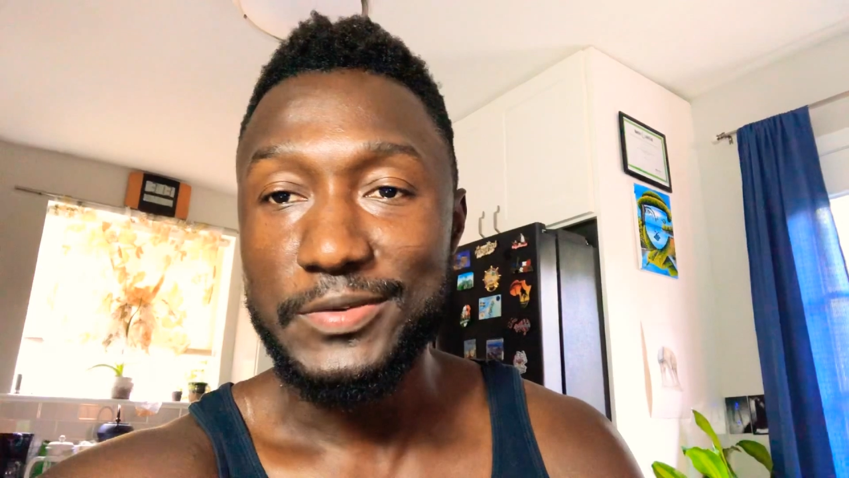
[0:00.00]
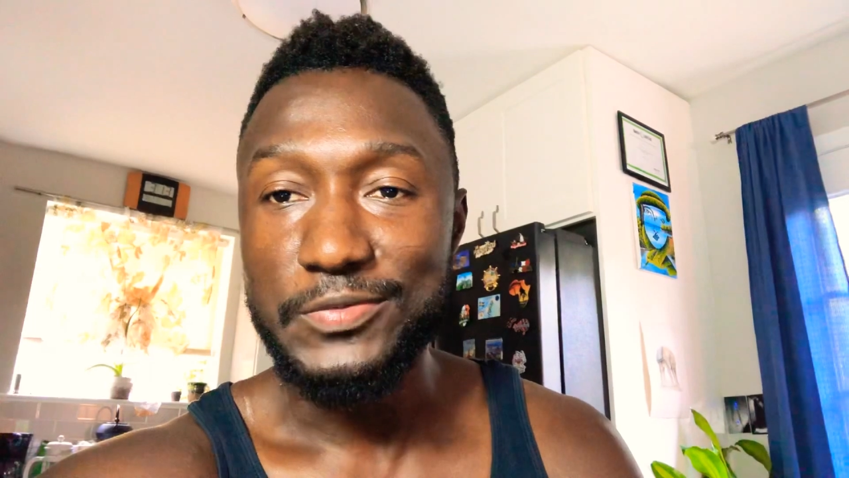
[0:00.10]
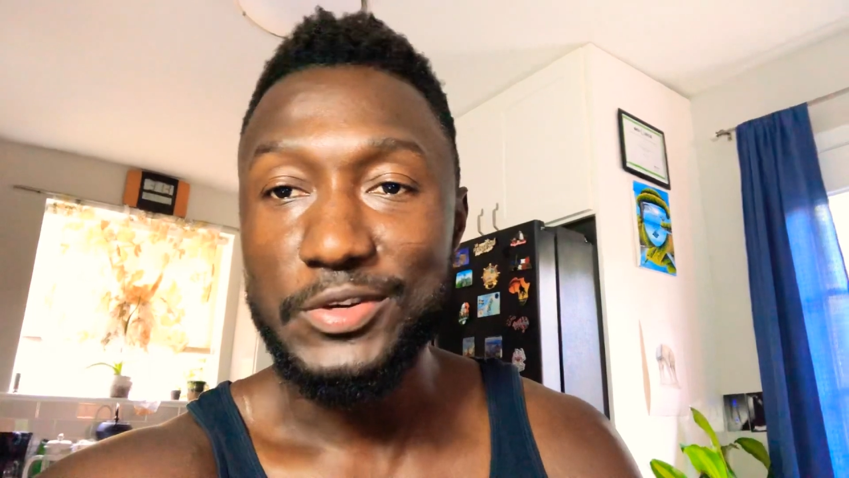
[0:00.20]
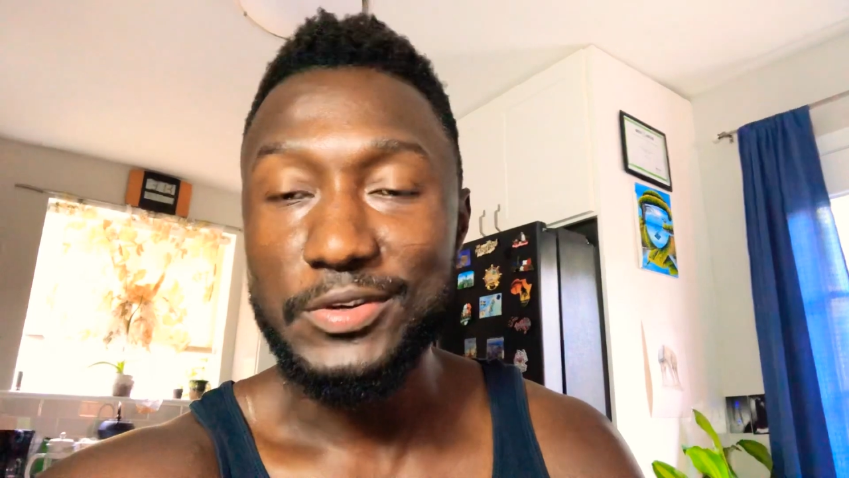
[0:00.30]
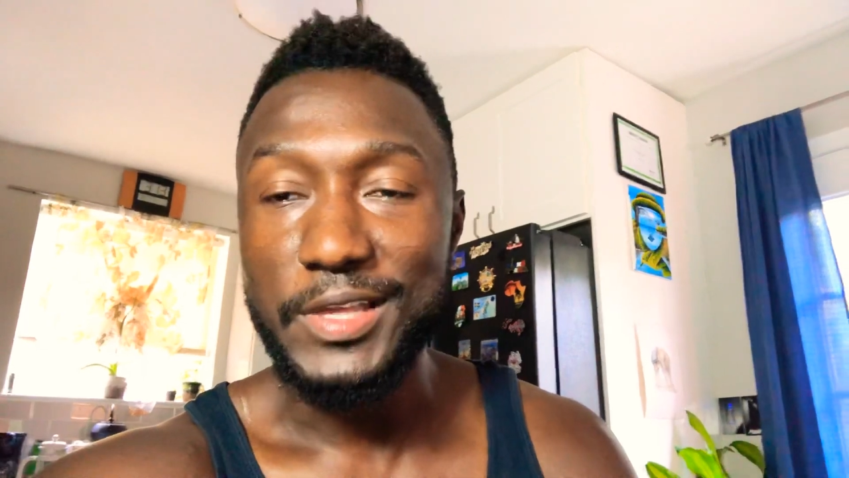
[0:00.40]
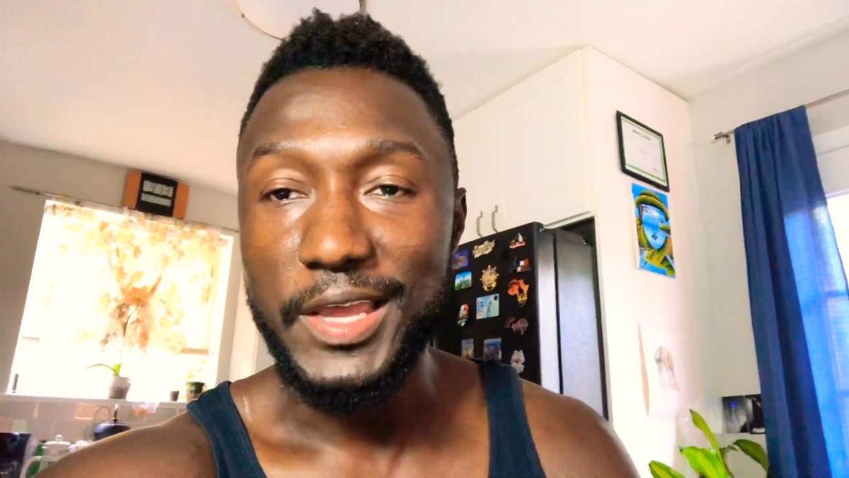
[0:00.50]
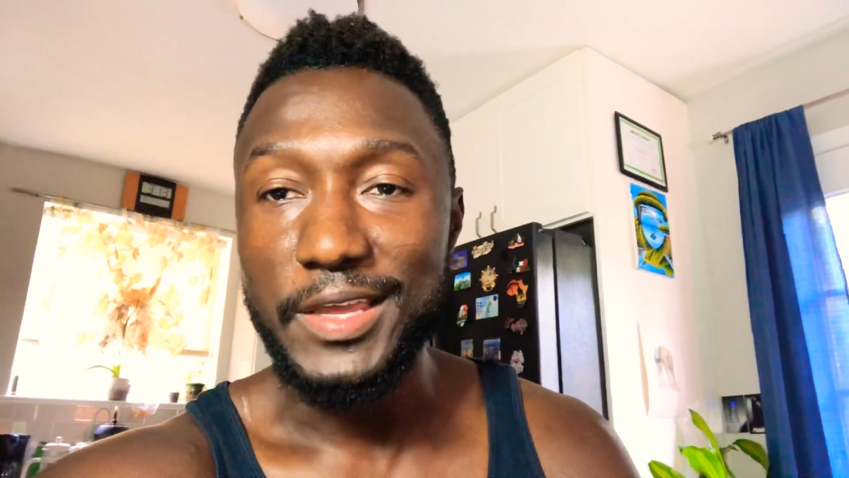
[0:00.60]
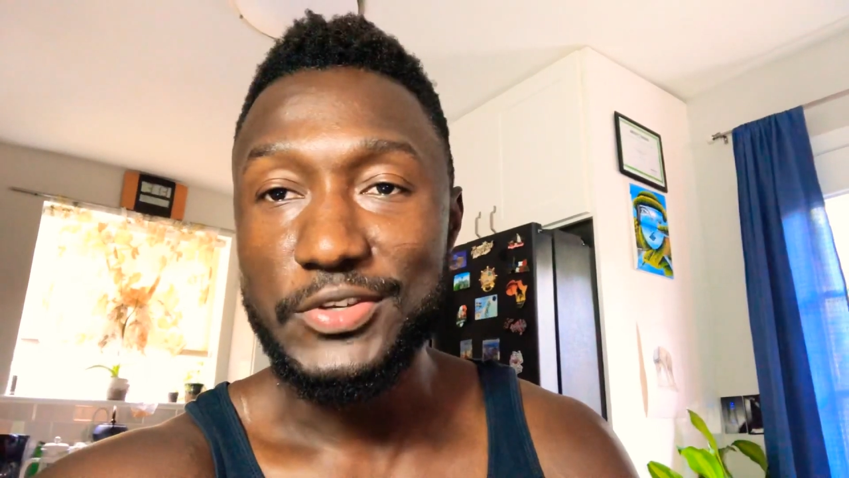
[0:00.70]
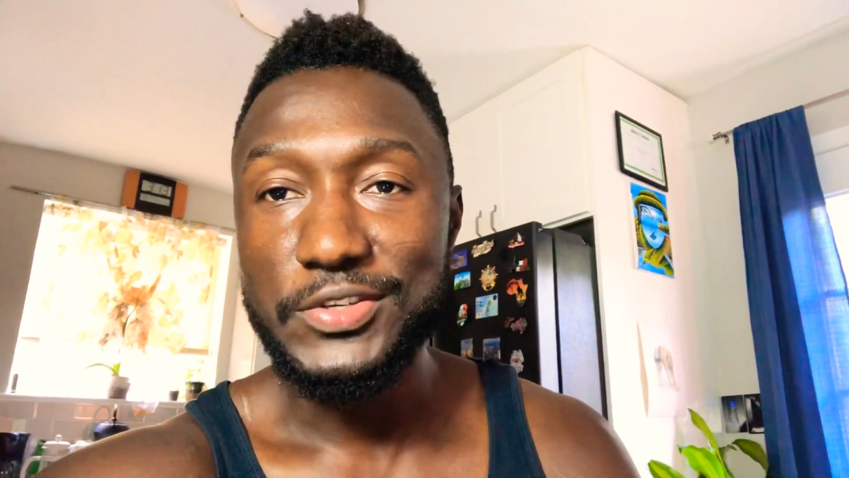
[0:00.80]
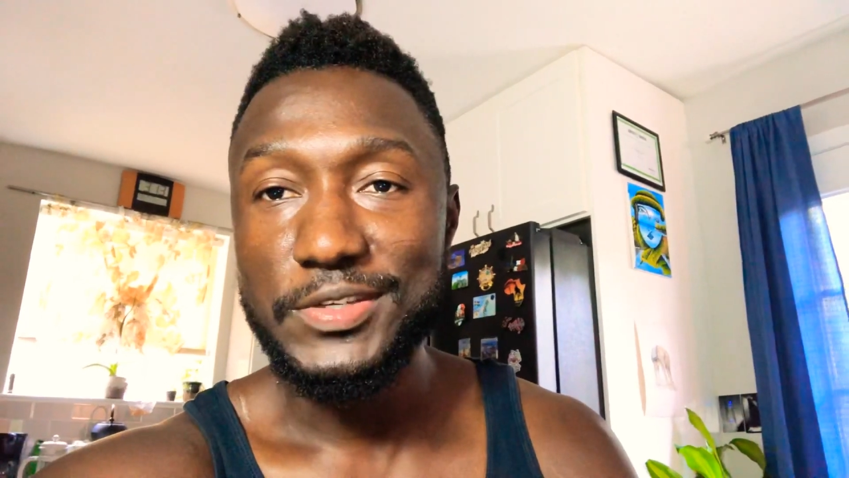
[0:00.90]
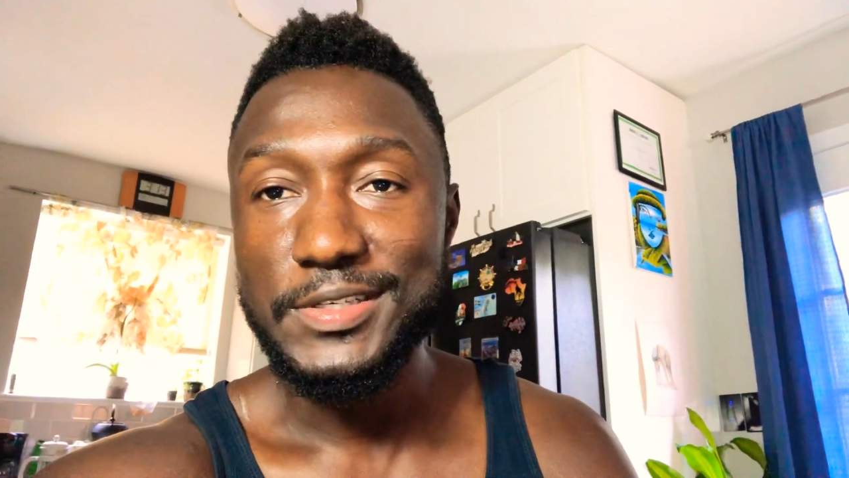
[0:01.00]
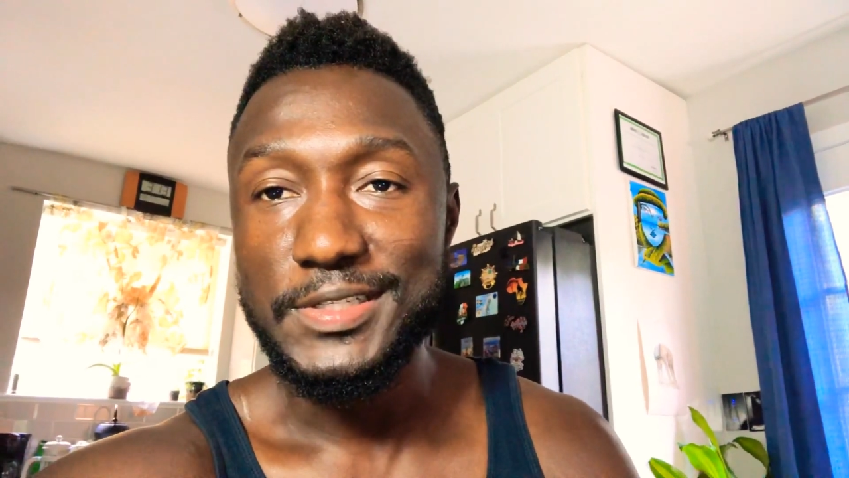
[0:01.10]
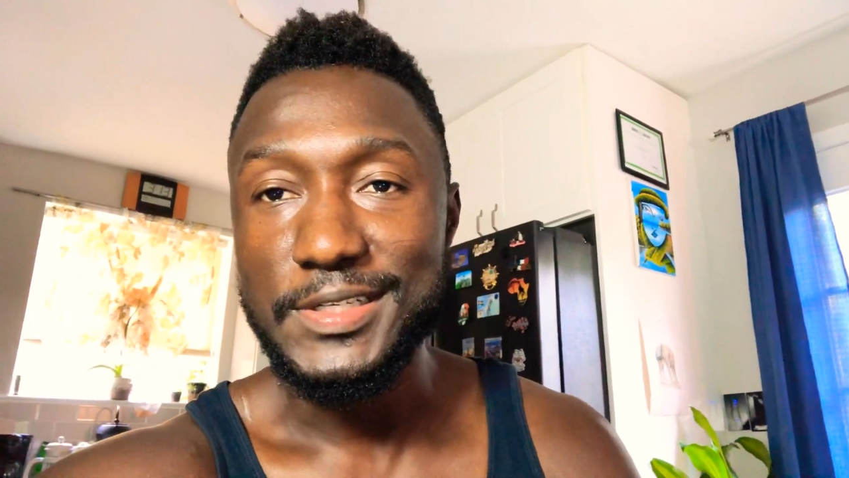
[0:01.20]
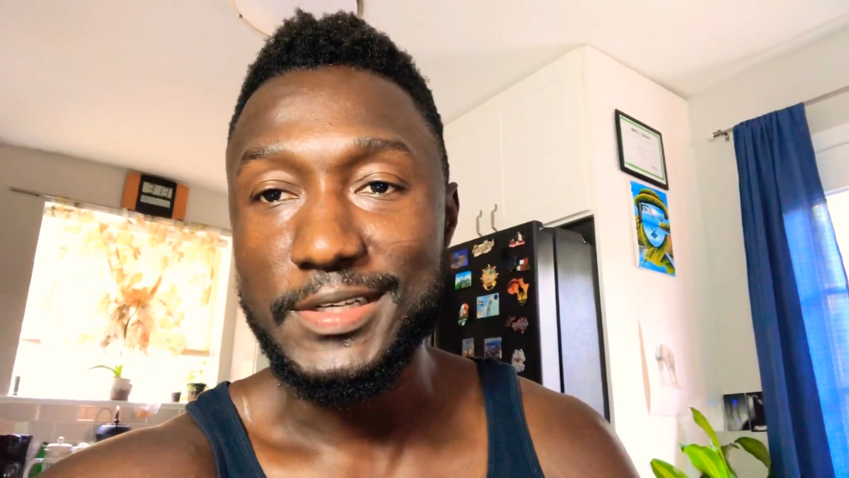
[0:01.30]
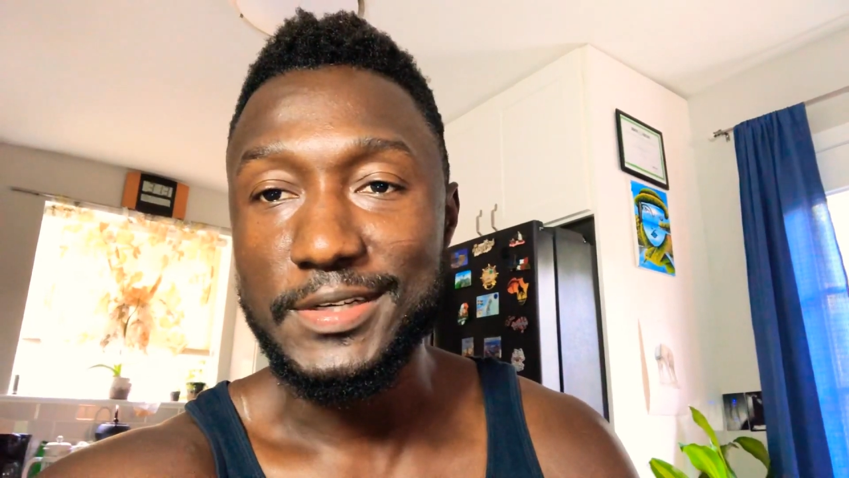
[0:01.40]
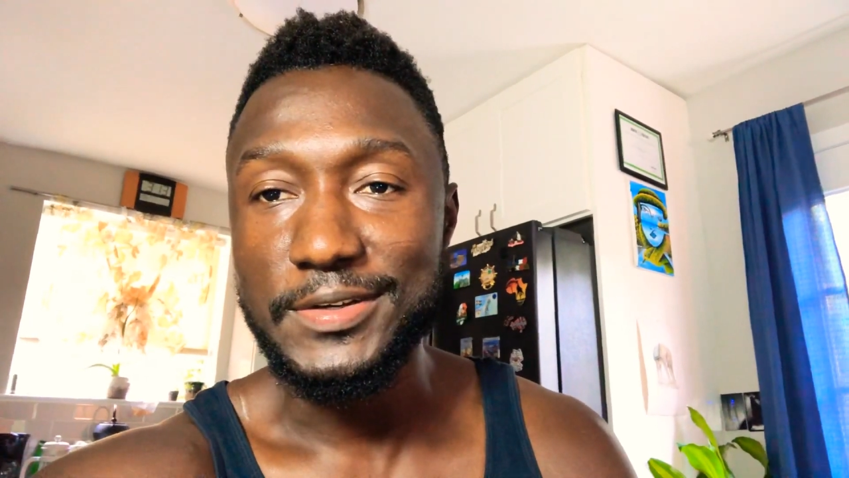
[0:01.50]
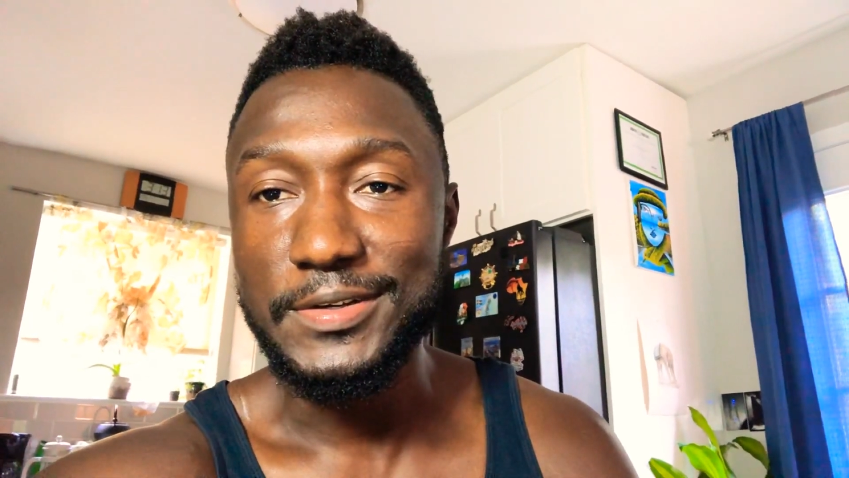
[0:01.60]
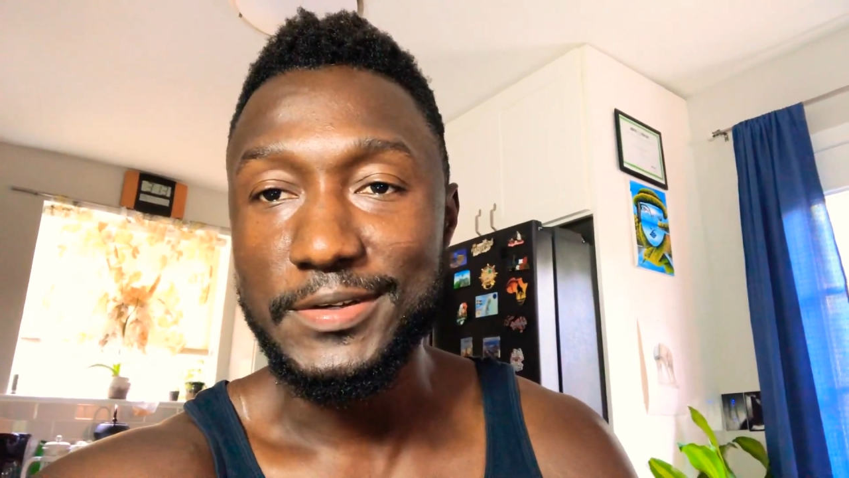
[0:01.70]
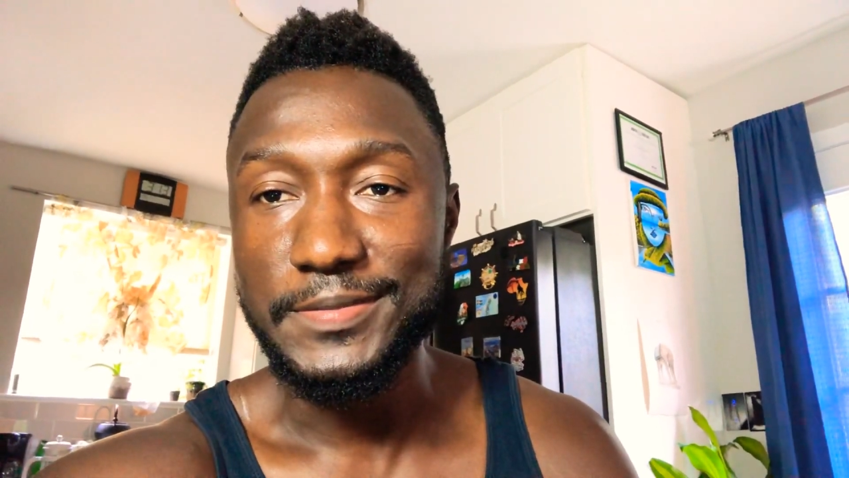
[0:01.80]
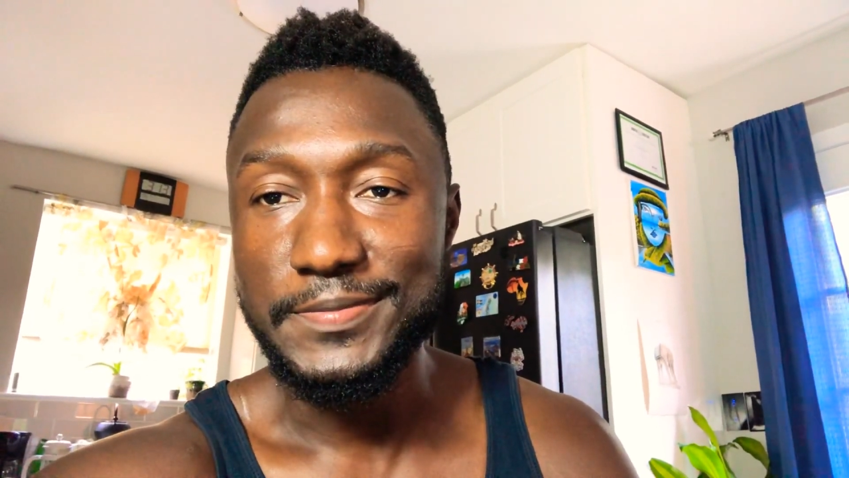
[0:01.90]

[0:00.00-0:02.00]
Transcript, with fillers: real age. Uh,